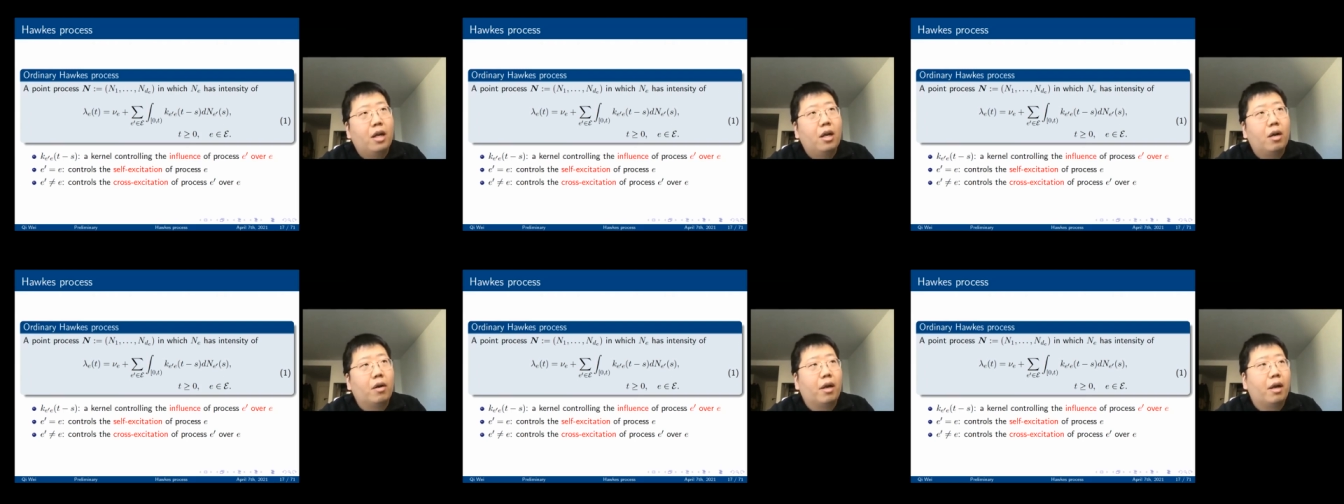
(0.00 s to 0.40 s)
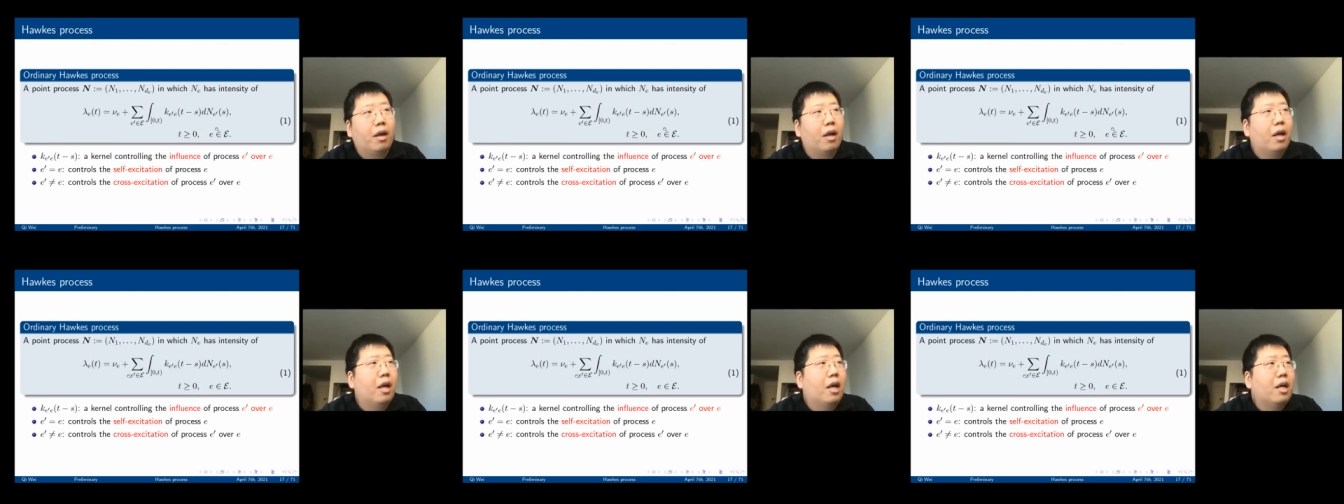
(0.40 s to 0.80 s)

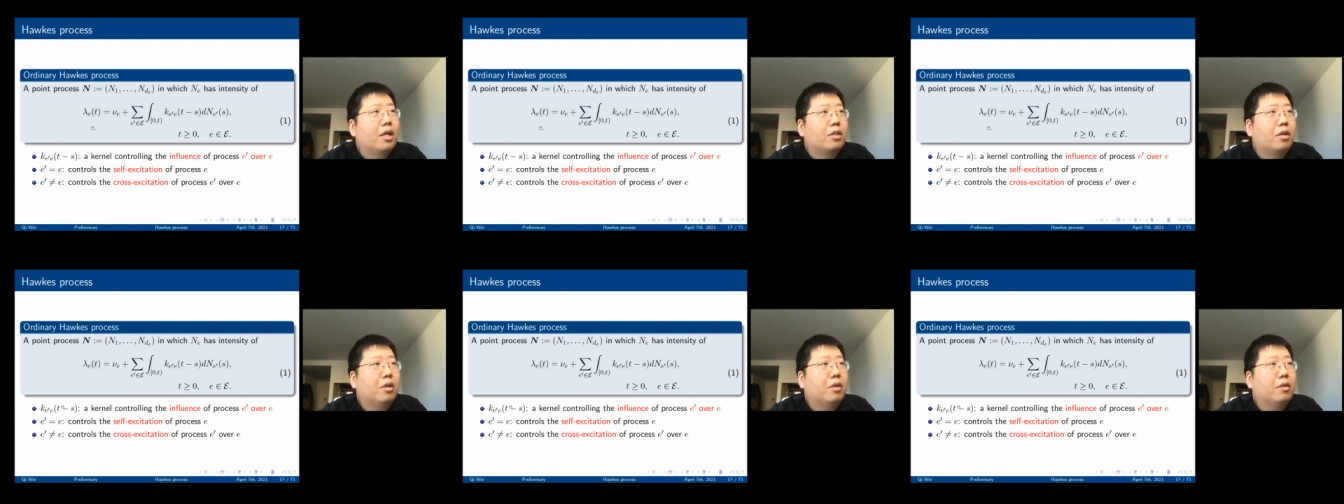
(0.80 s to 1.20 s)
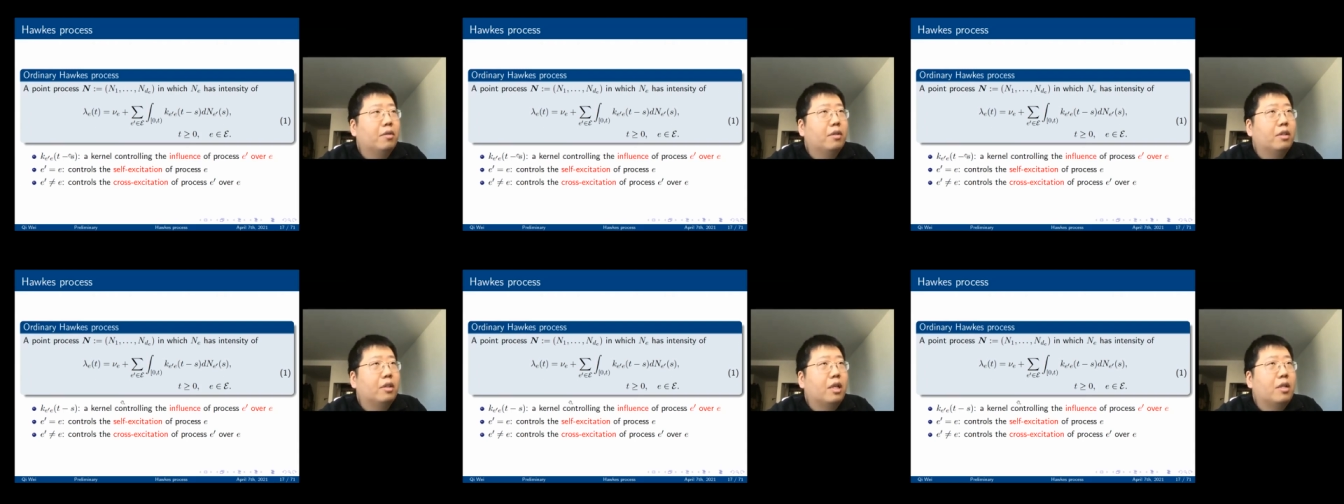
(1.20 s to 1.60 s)
Okay.
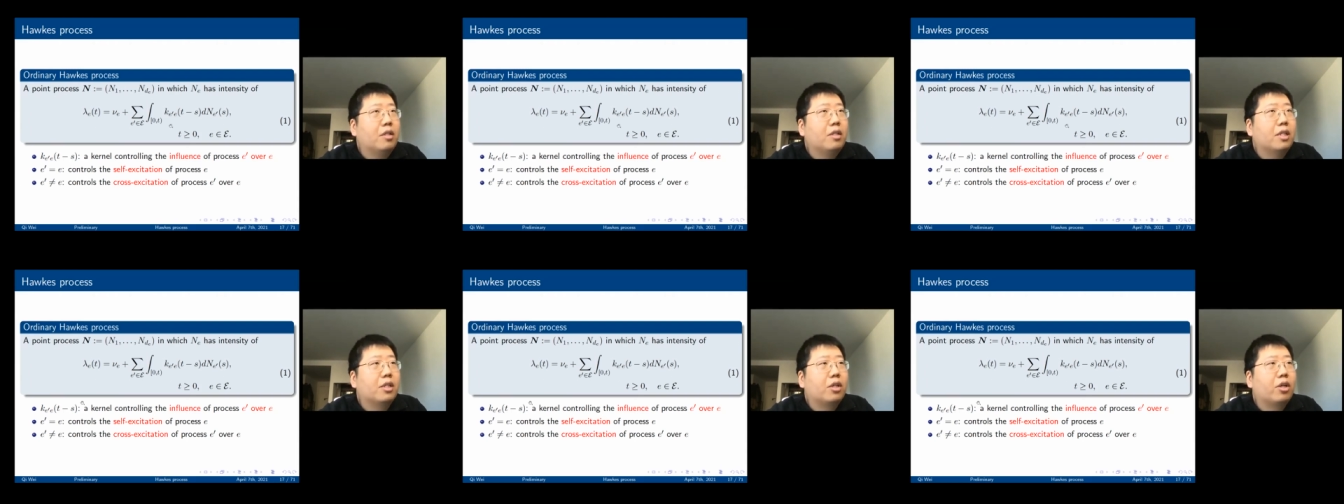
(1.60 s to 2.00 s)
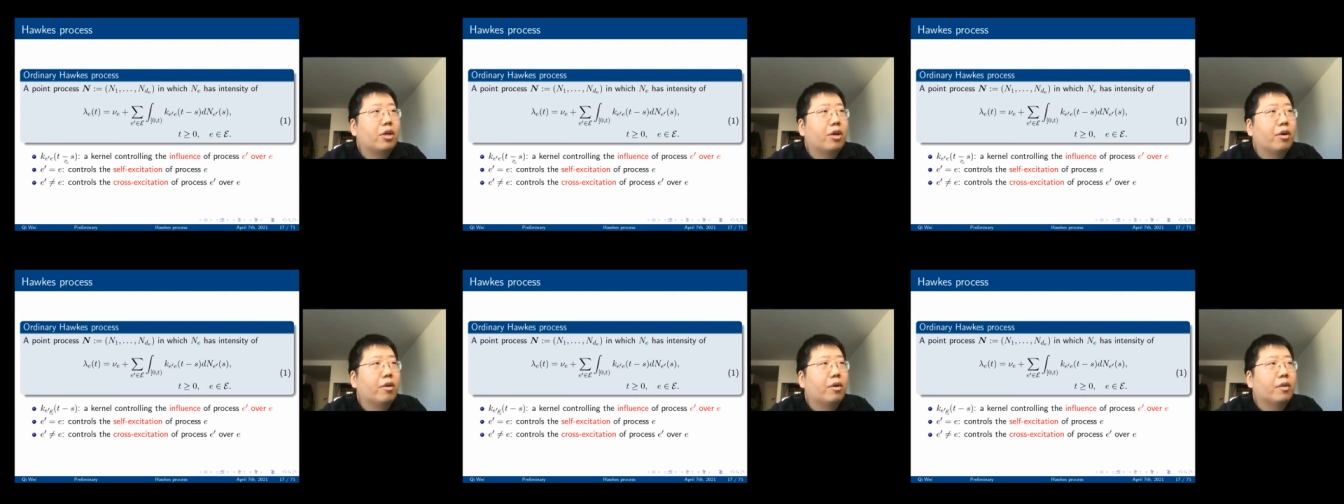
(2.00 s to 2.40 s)
So and this
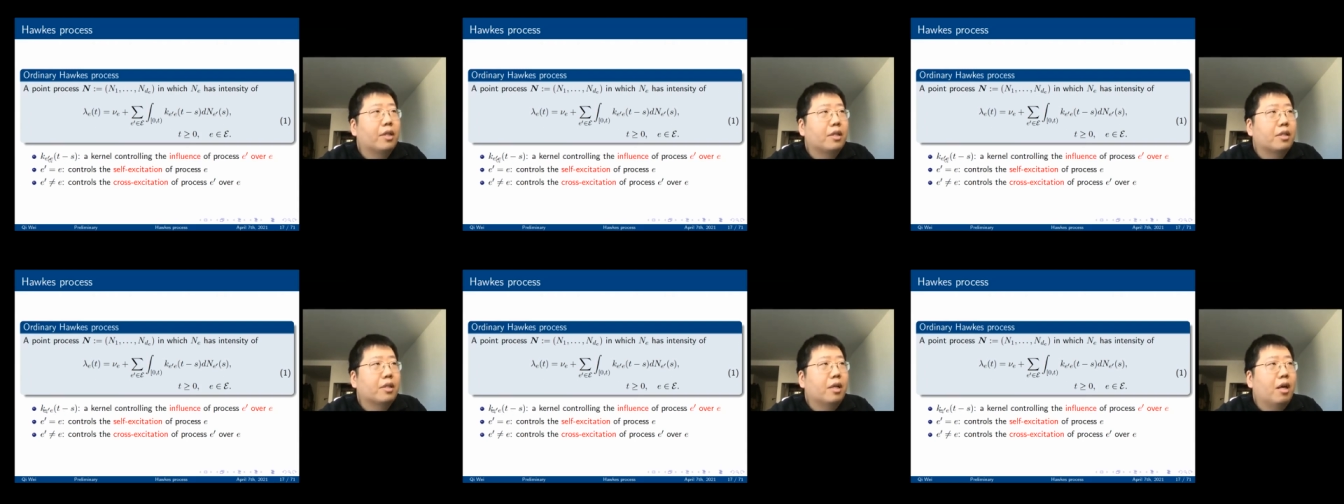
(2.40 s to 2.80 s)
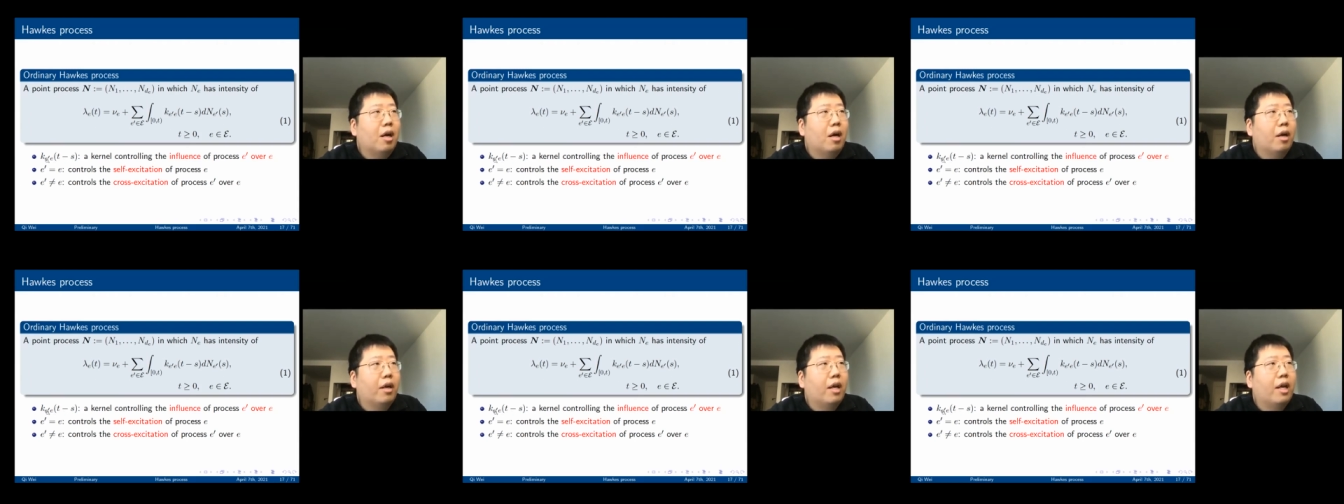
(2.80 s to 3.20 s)
kernel is
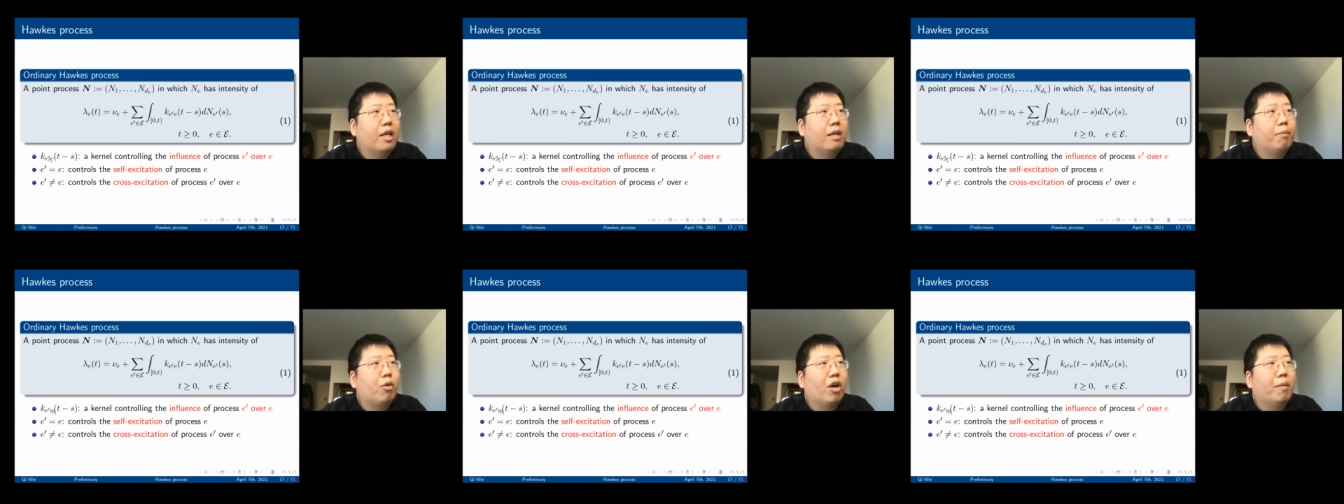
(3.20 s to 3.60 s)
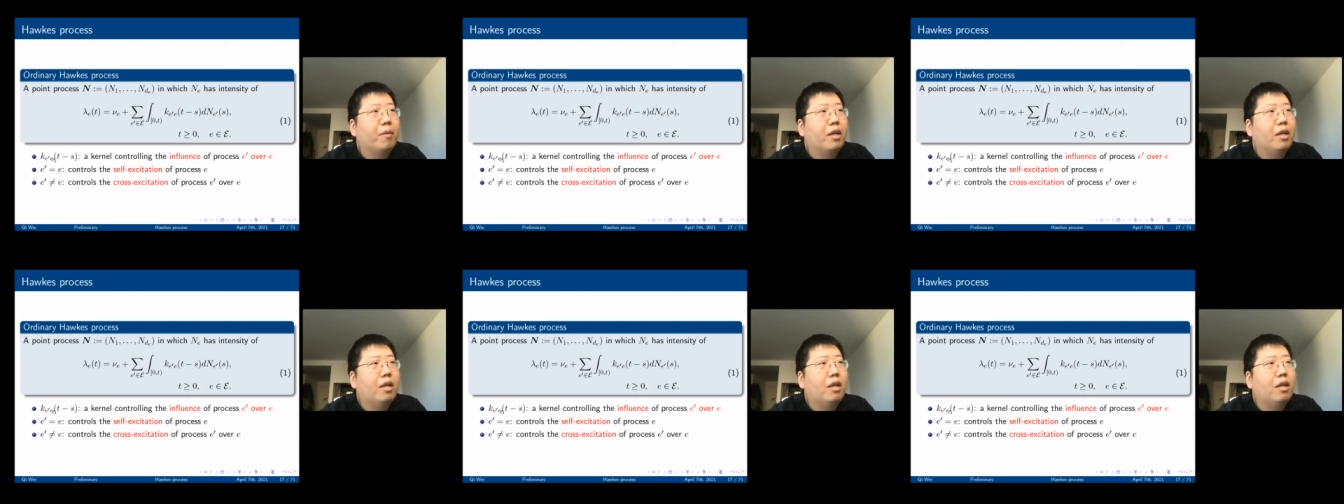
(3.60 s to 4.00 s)
Ke prime
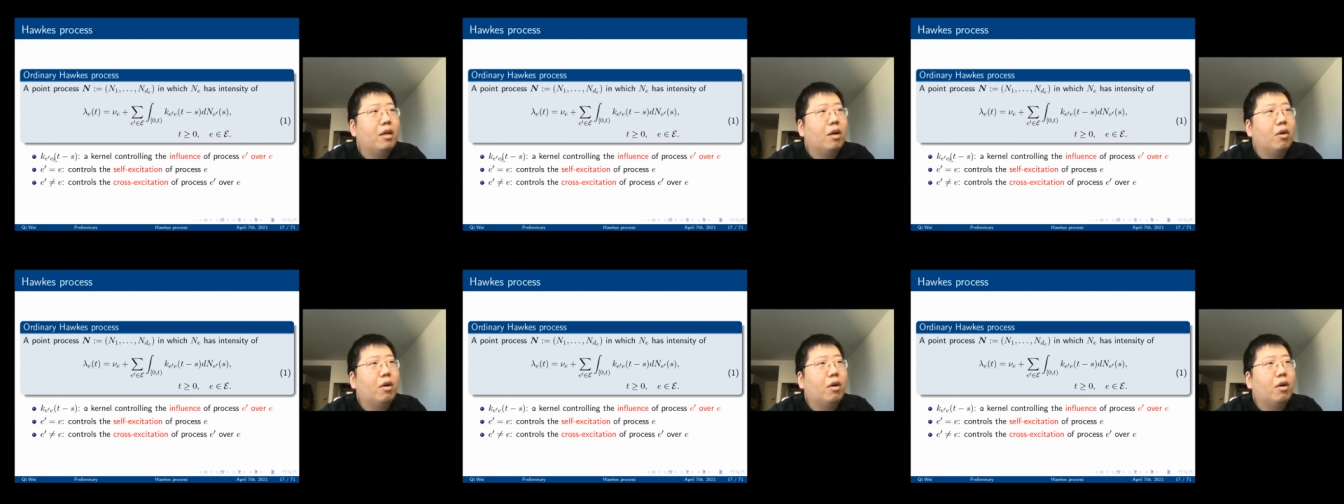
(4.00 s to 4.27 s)
E.